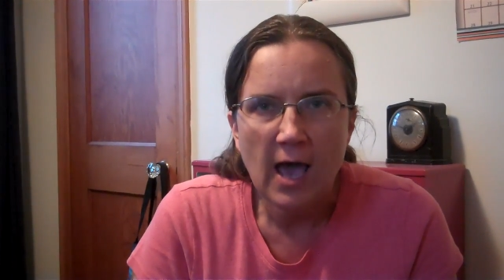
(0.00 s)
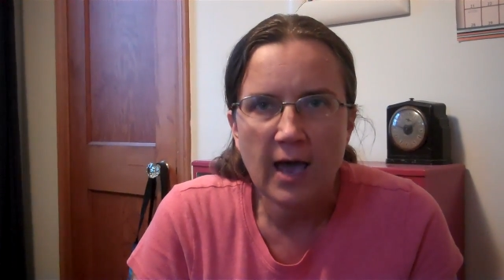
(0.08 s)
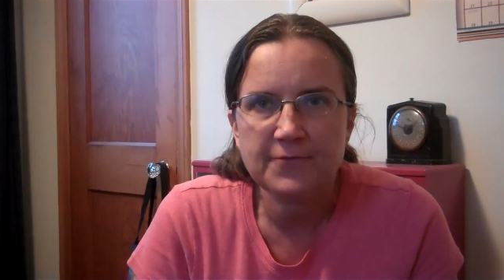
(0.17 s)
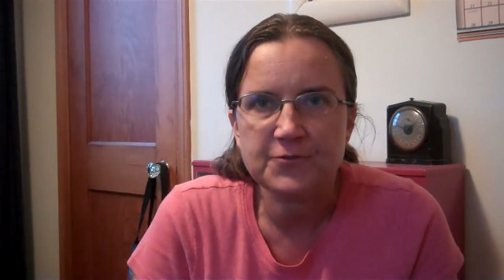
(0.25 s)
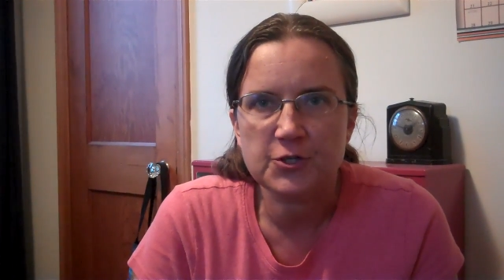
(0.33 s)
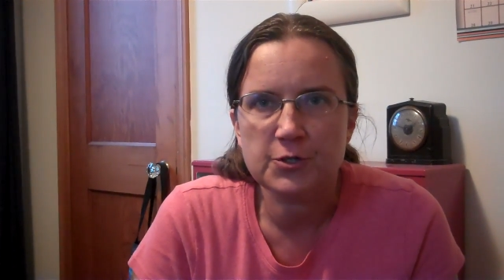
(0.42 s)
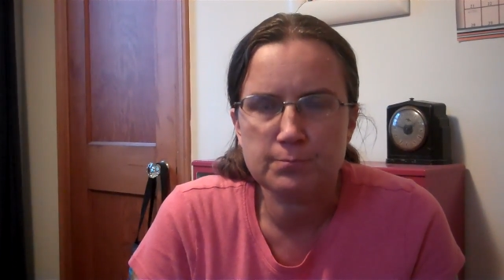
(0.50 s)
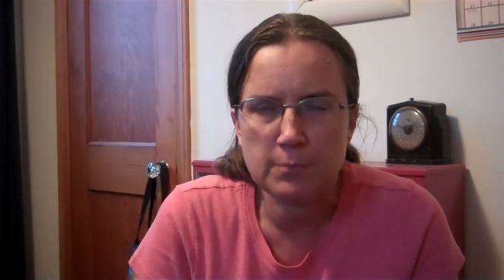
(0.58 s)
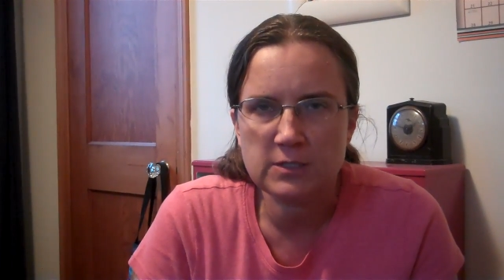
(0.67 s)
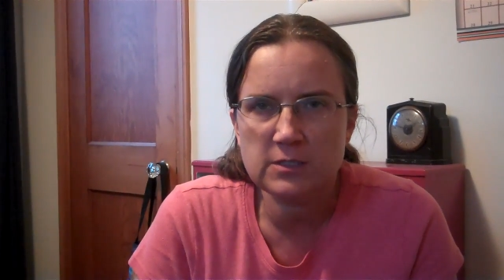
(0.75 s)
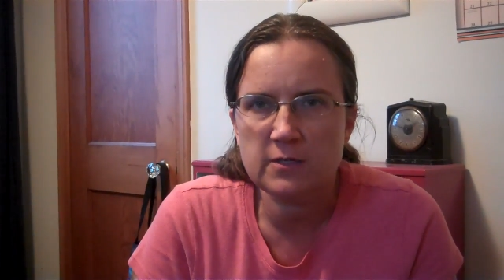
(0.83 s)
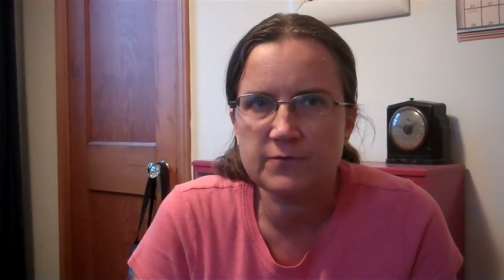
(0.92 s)
after
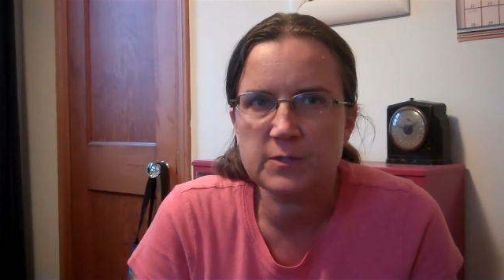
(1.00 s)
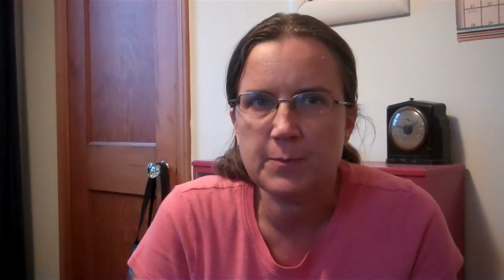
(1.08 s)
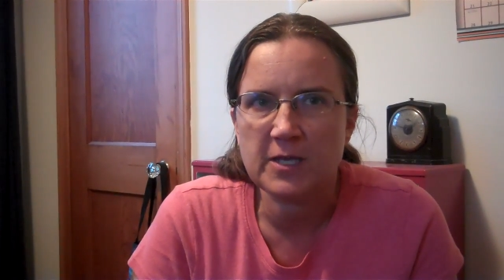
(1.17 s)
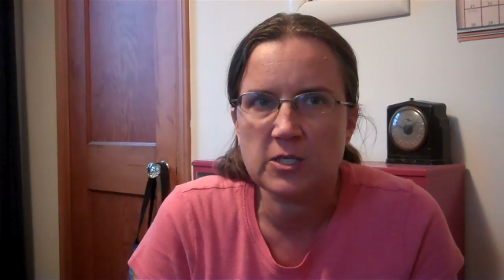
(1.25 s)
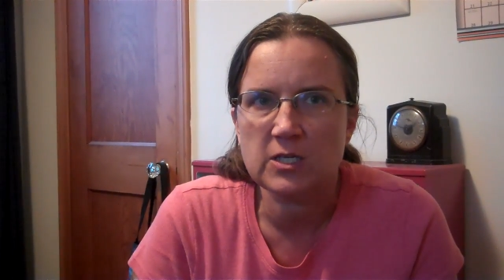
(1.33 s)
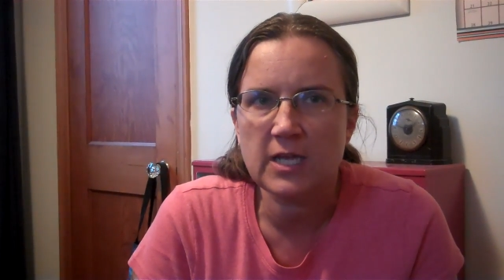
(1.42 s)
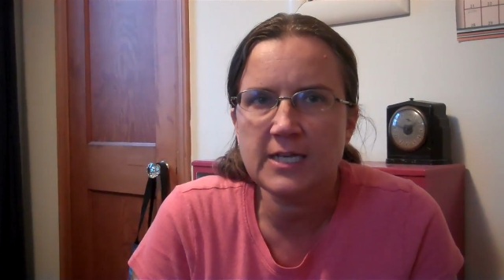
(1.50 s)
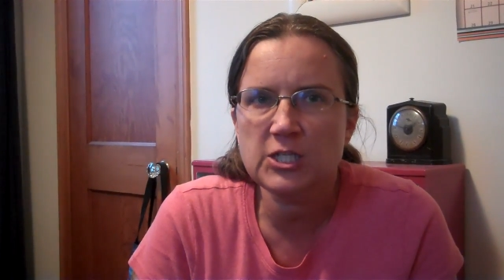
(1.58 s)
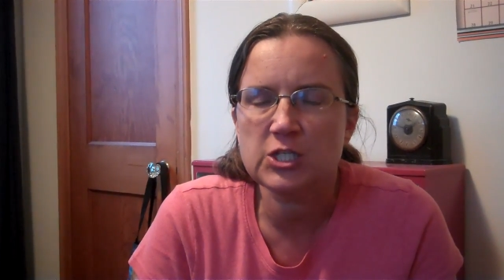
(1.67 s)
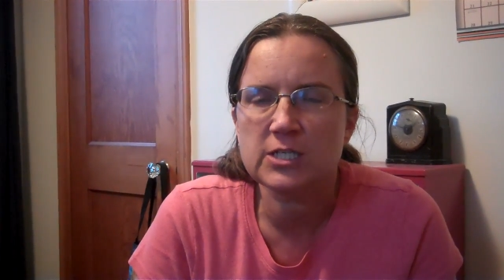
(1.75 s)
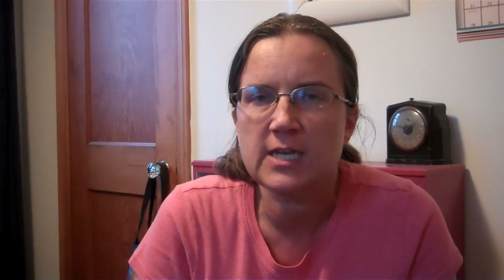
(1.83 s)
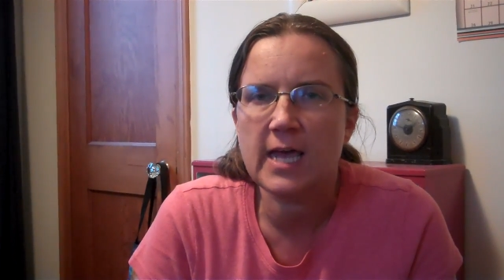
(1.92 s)
months of
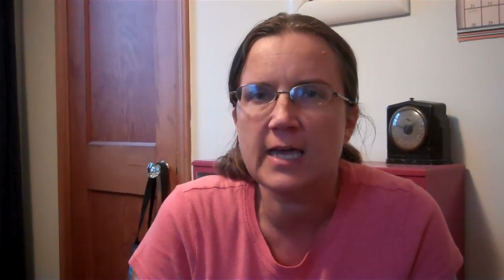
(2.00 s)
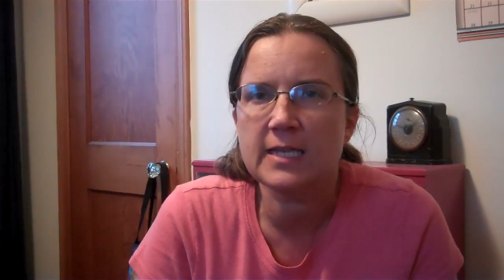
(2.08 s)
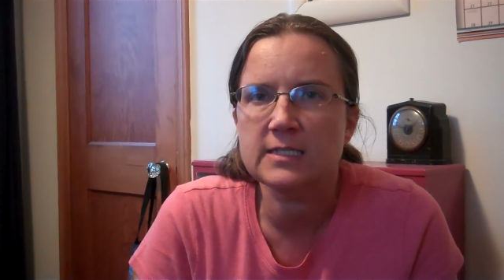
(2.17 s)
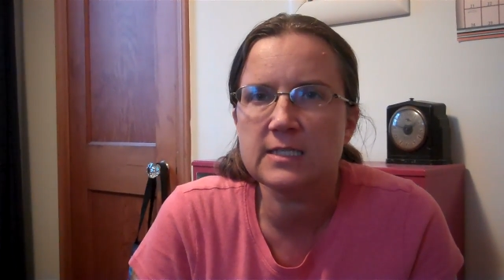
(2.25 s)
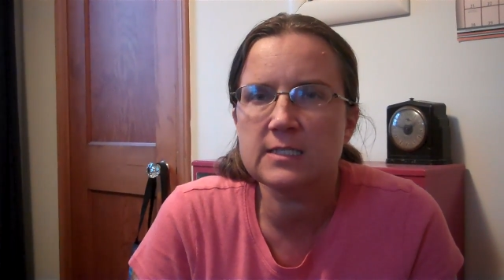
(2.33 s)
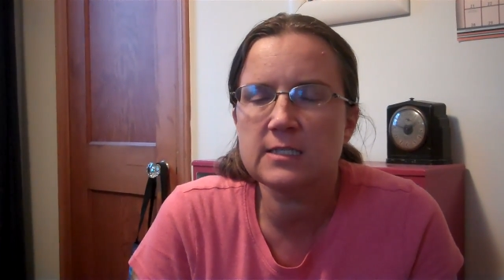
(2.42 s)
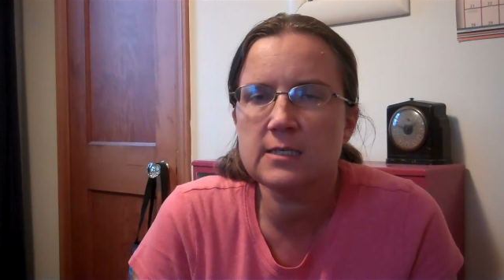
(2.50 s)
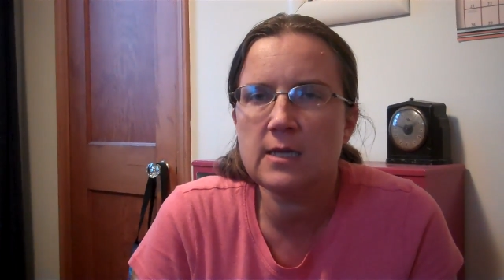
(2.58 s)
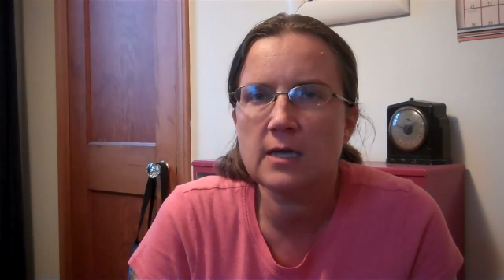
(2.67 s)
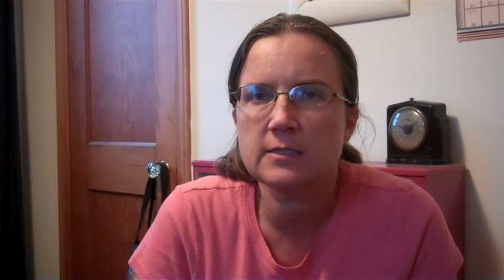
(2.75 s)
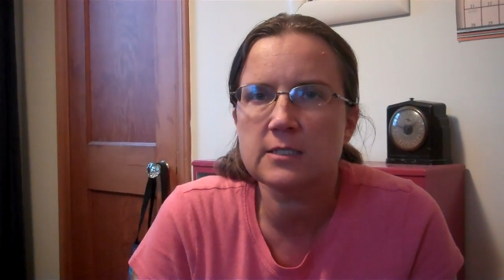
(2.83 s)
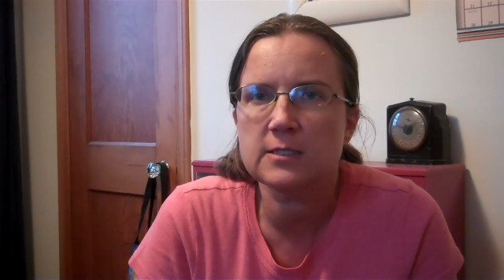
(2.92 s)
speculation, and it did
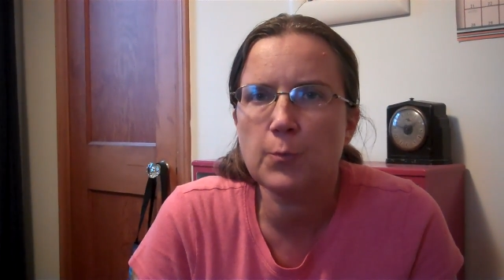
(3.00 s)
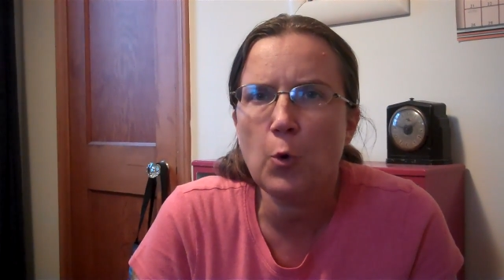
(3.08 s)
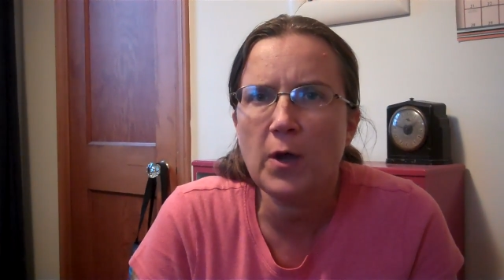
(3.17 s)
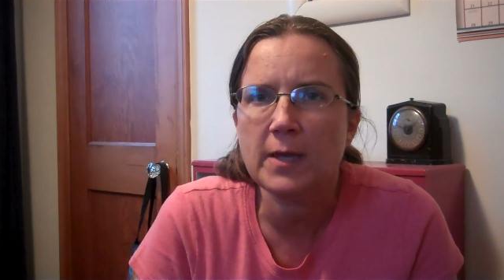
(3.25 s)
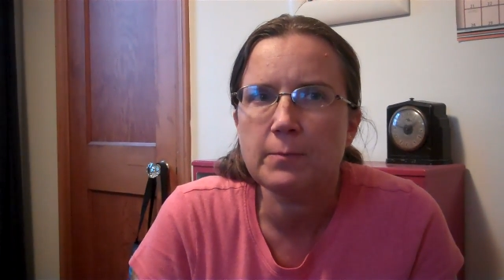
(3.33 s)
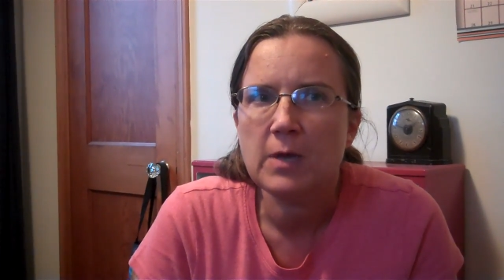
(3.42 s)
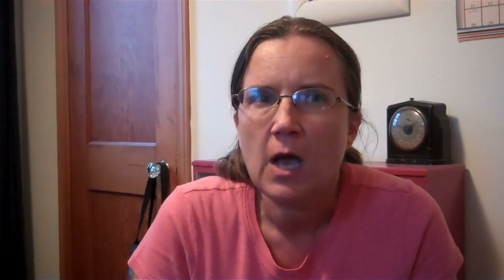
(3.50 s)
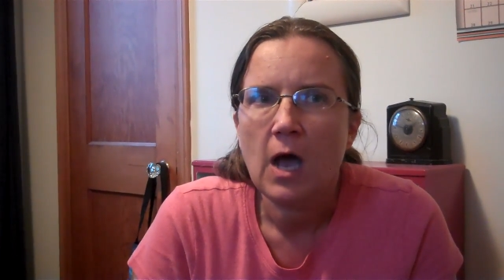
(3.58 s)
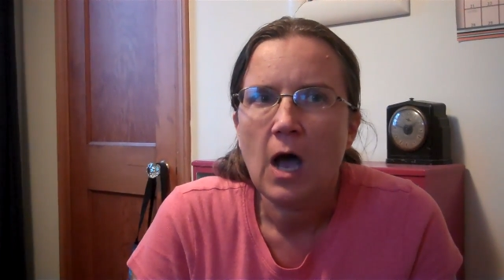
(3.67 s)
not disappoint.